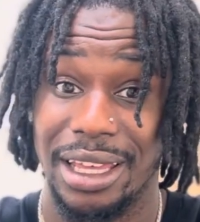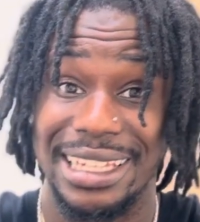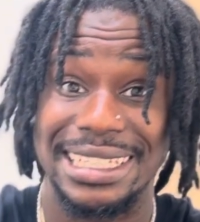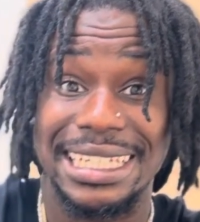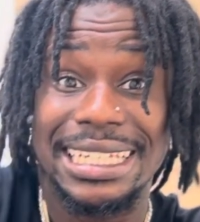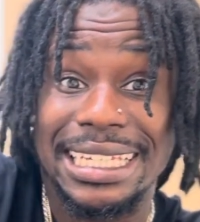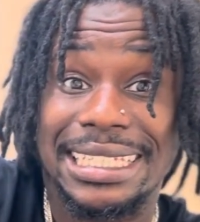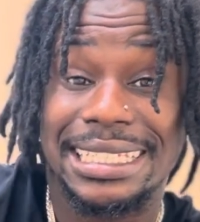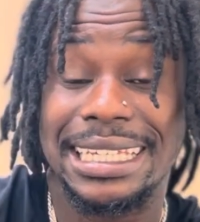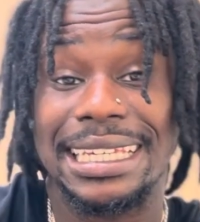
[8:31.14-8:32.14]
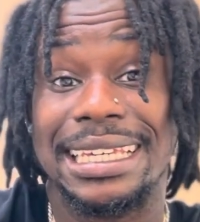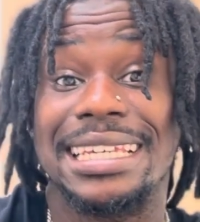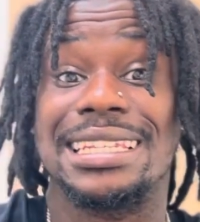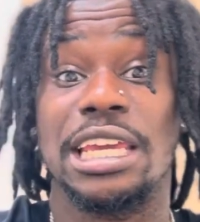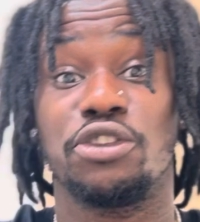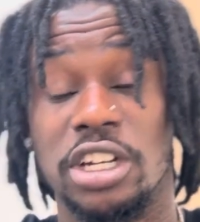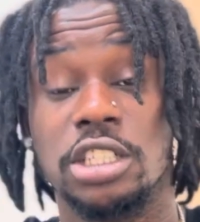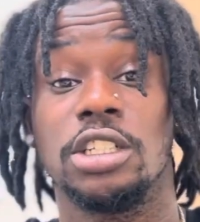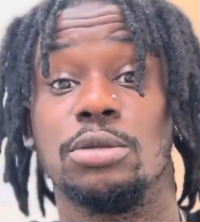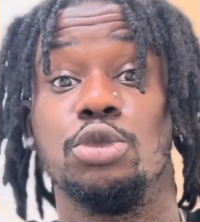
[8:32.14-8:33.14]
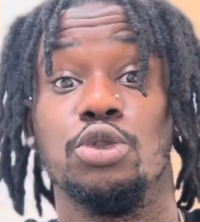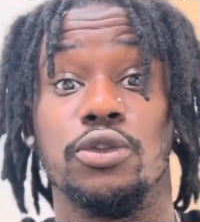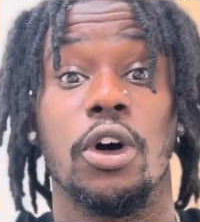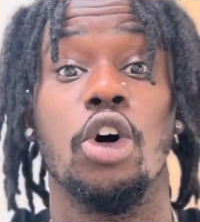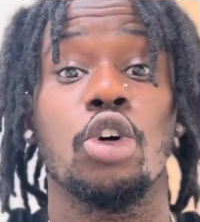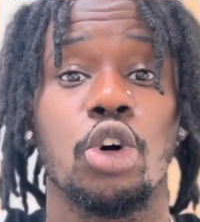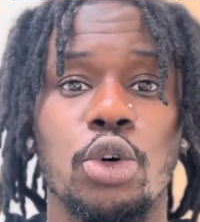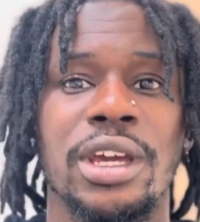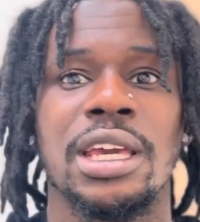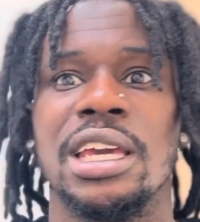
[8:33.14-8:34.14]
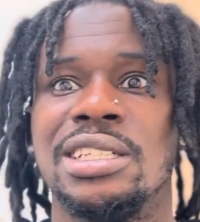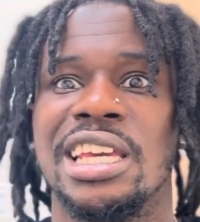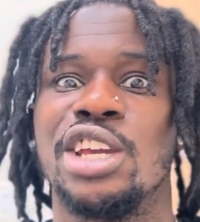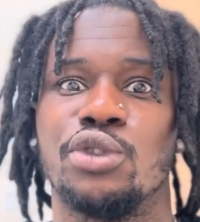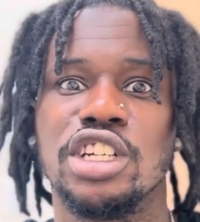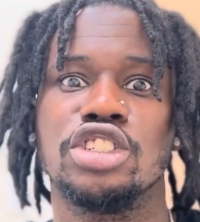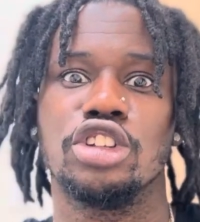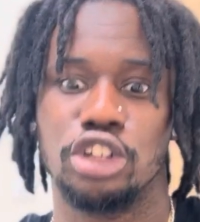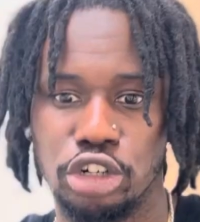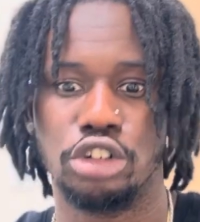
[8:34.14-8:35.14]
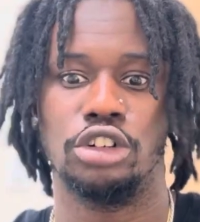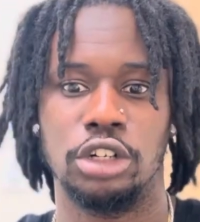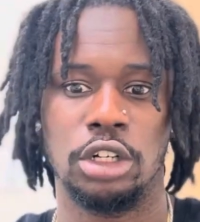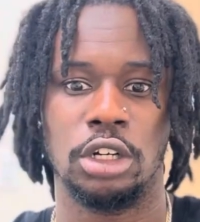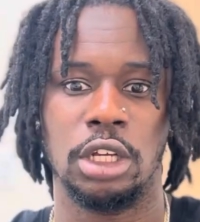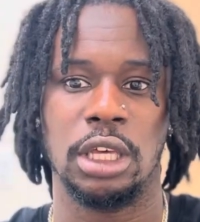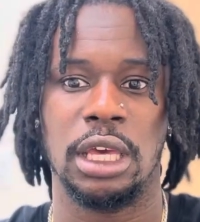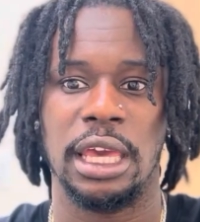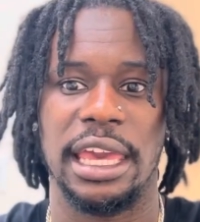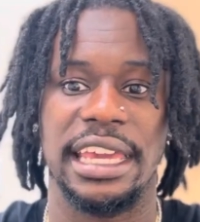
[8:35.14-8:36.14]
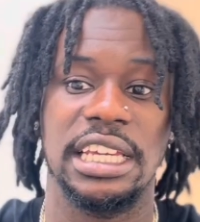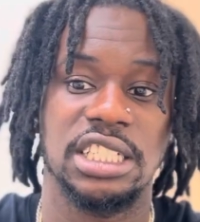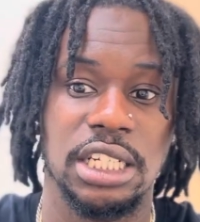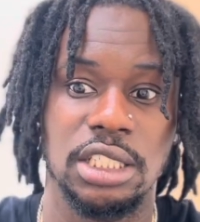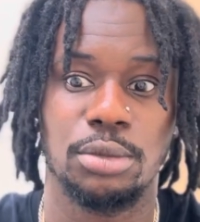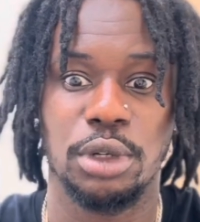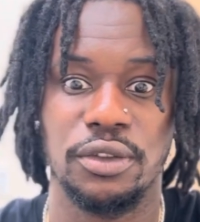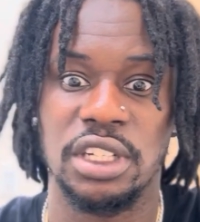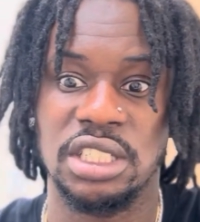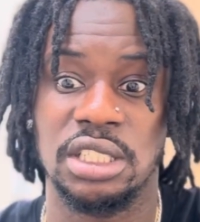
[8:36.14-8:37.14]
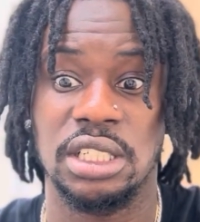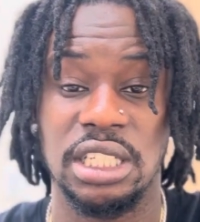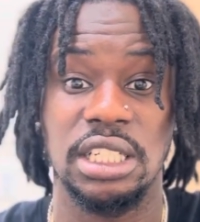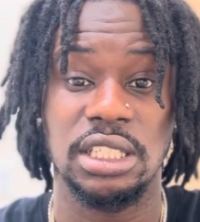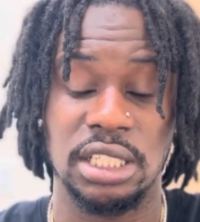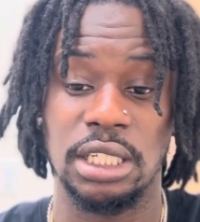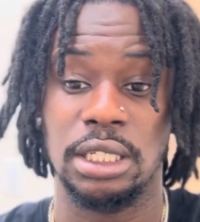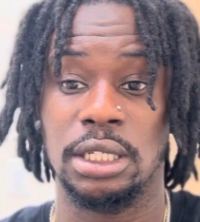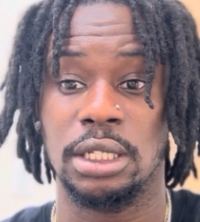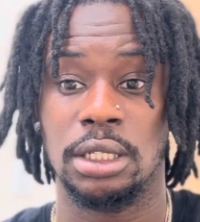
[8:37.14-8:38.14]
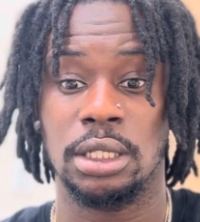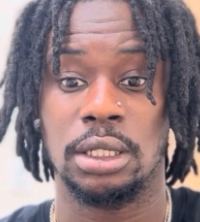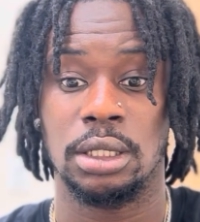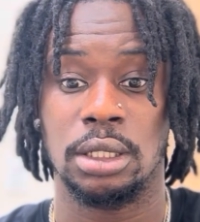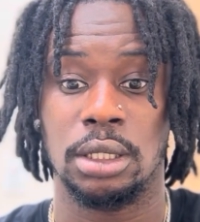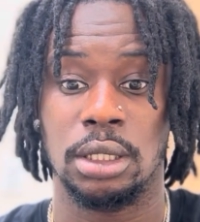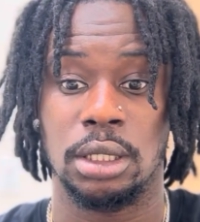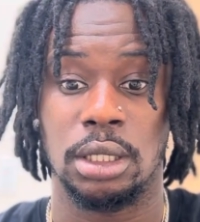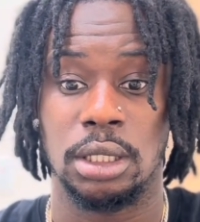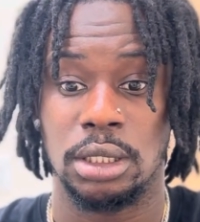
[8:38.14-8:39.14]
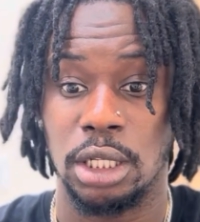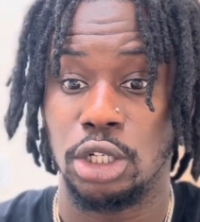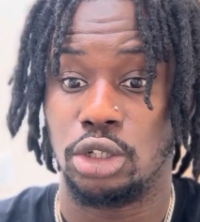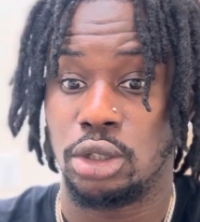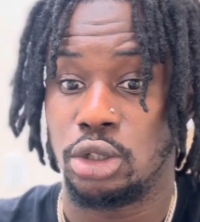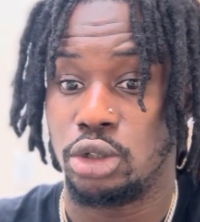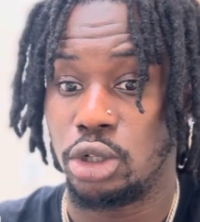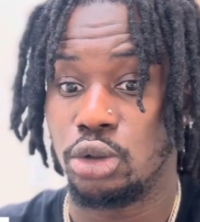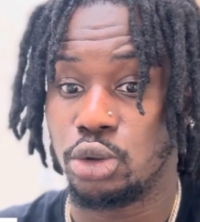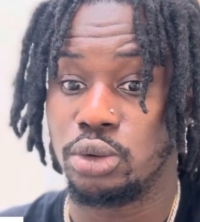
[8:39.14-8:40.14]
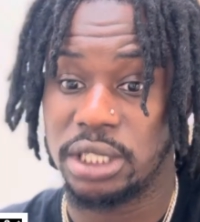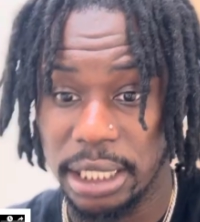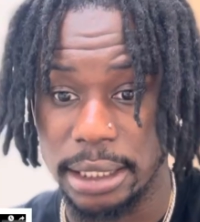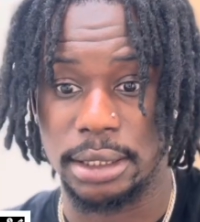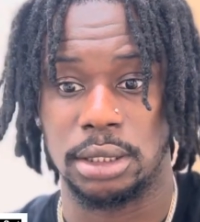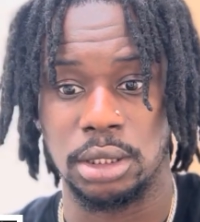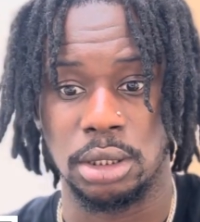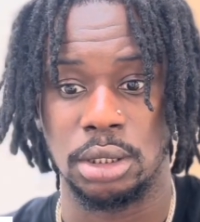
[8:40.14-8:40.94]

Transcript: DDT is a wrestling move. Hulk Hogan is a wrestler. And he changed the abbreviation to DDT to don't do ticks.